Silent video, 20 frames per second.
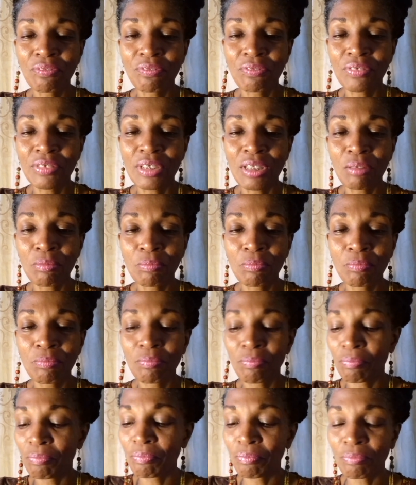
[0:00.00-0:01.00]

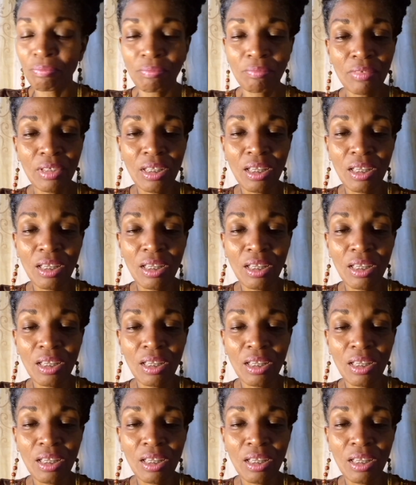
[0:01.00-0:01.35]
some